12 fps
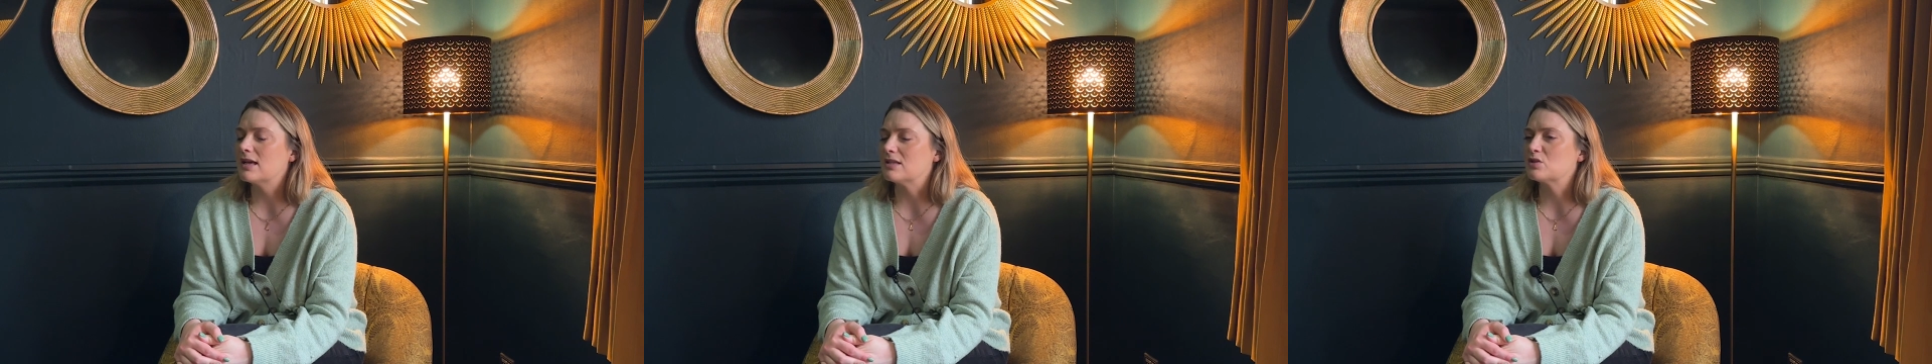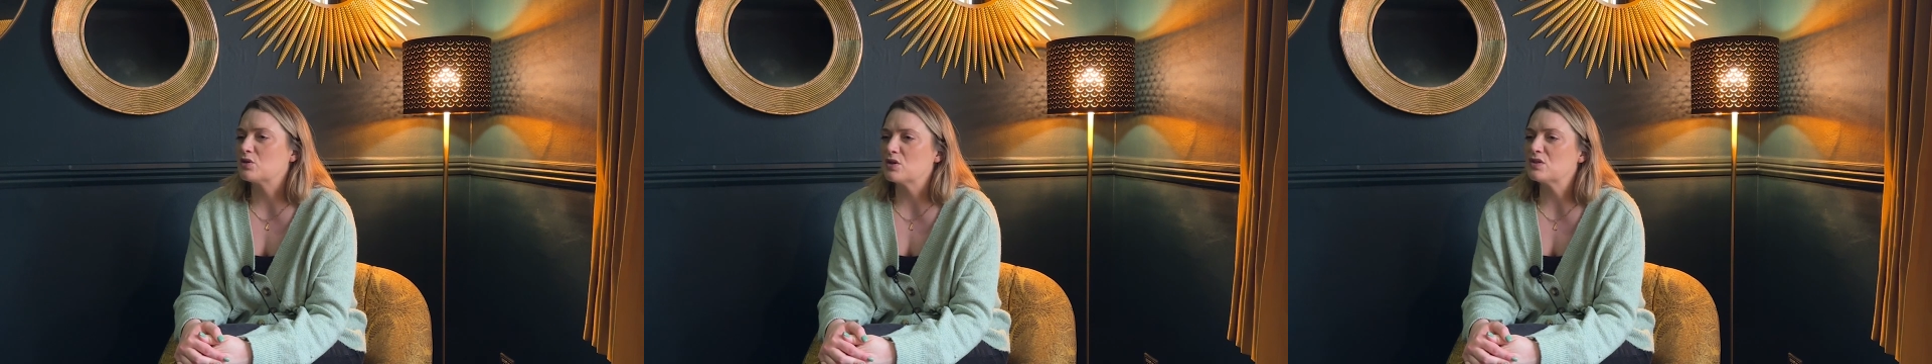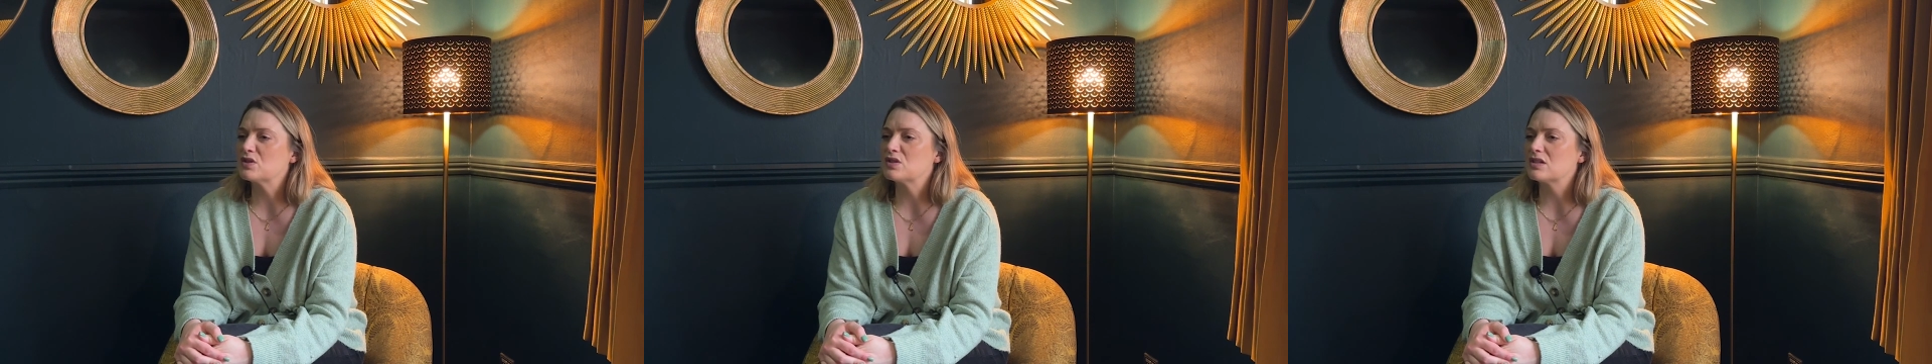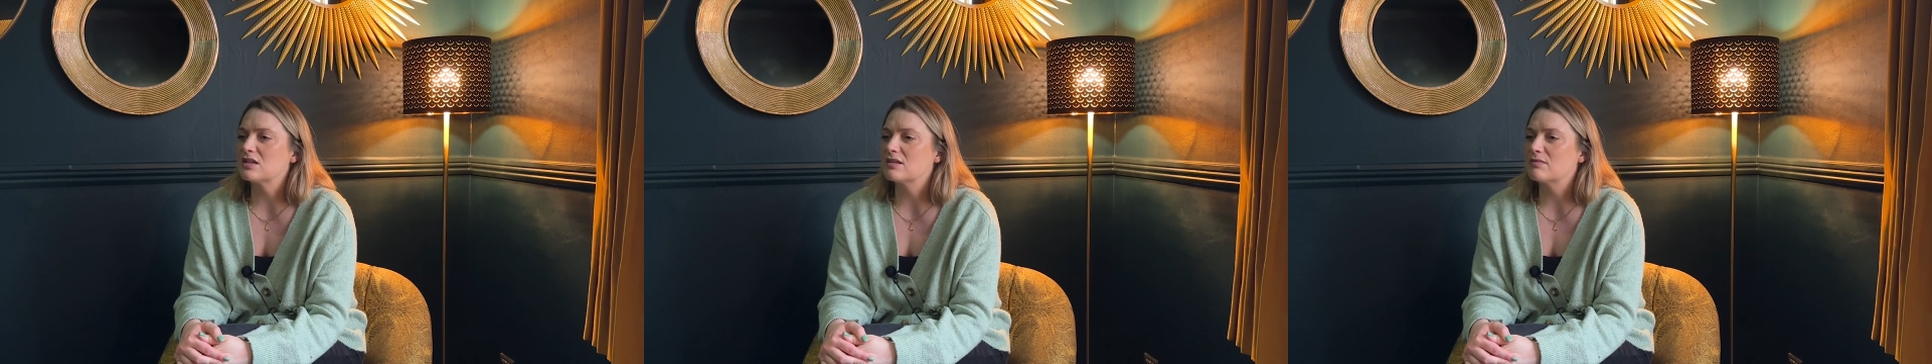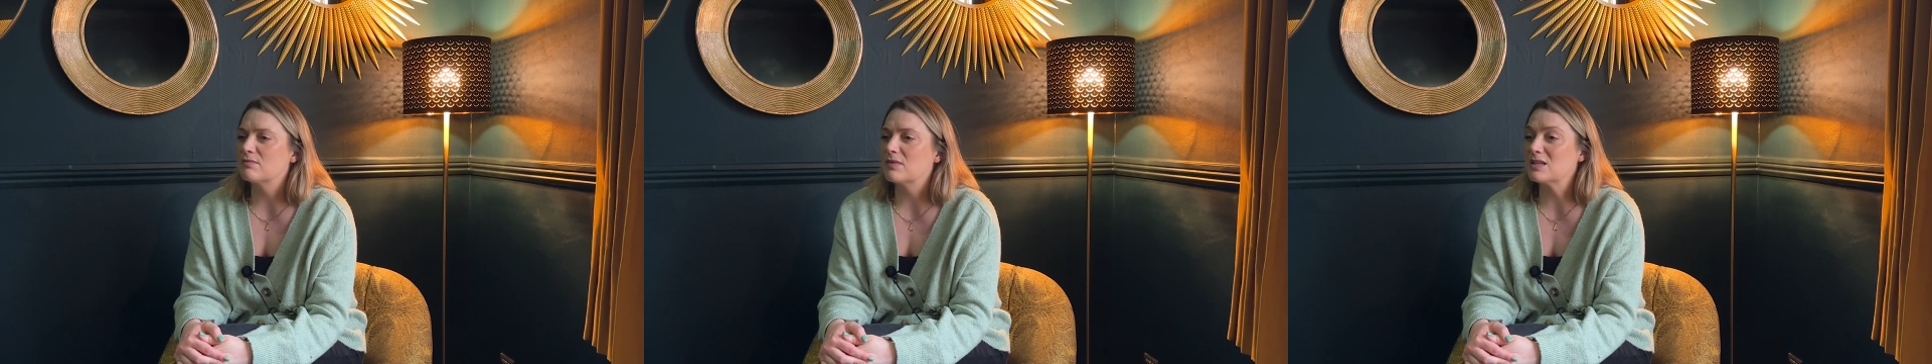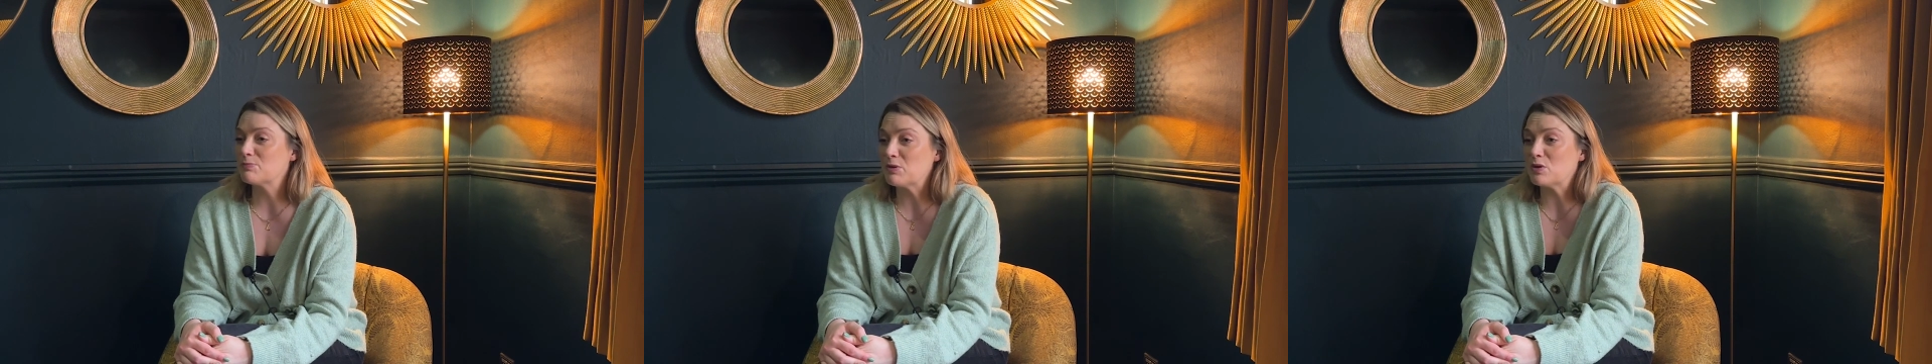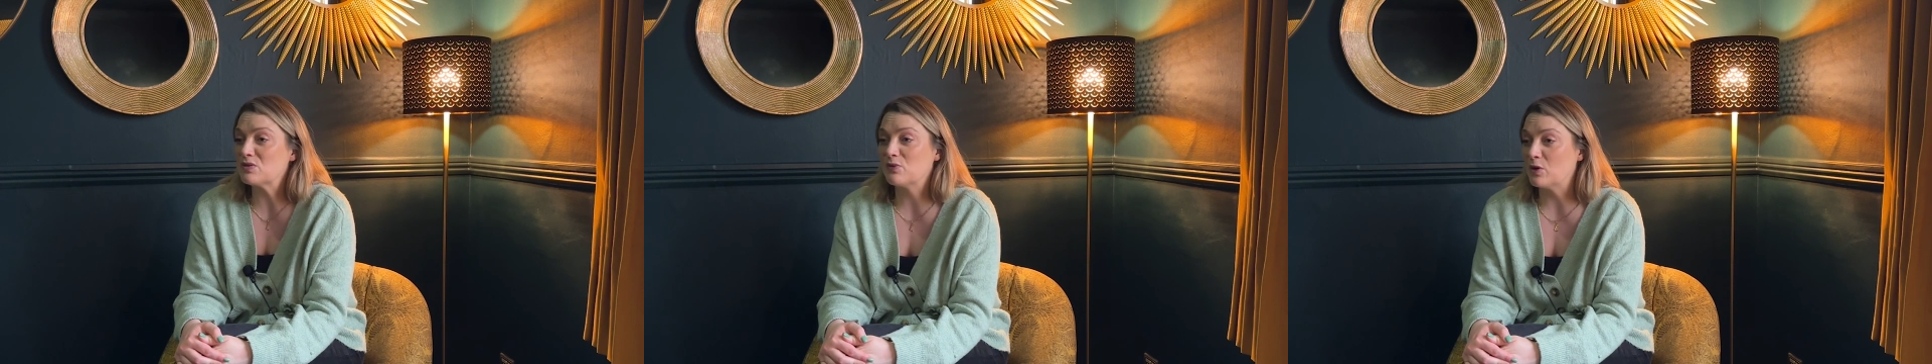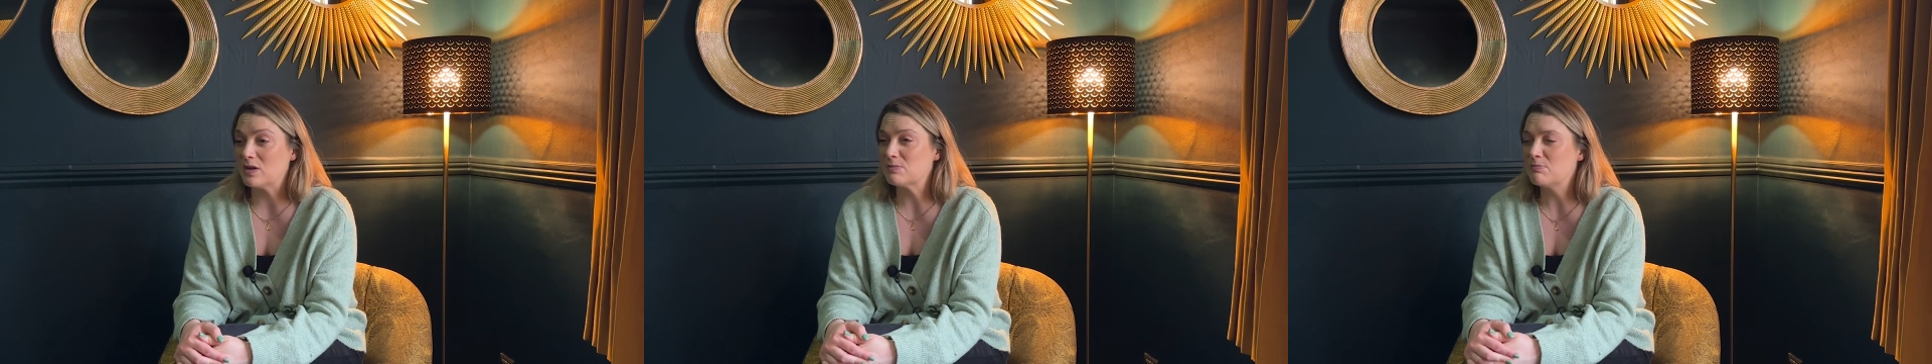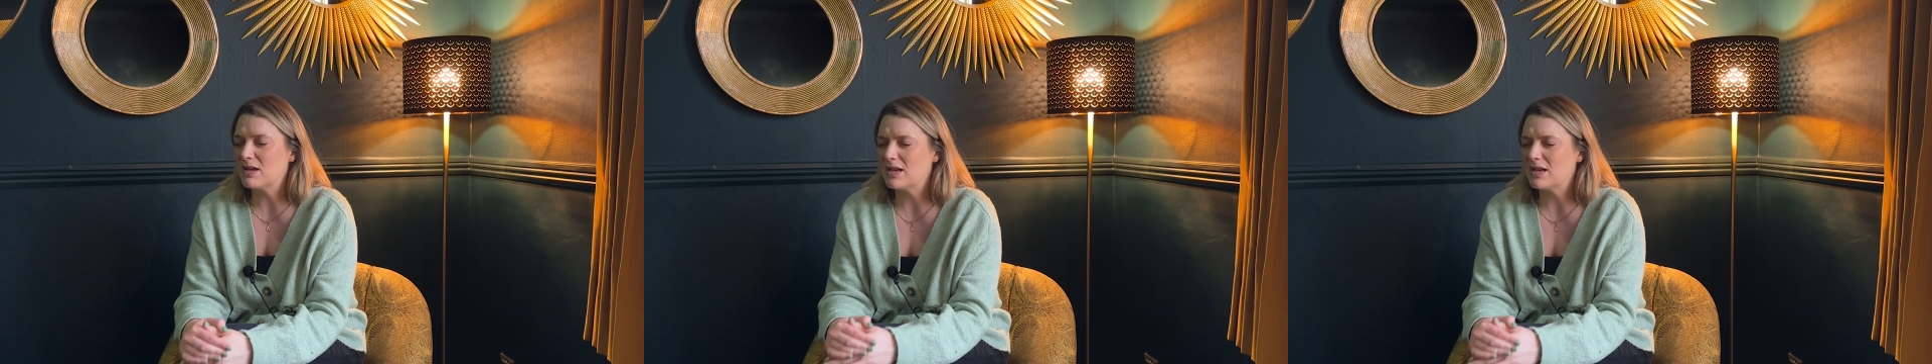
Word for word: it's just, it's beautiful, it's,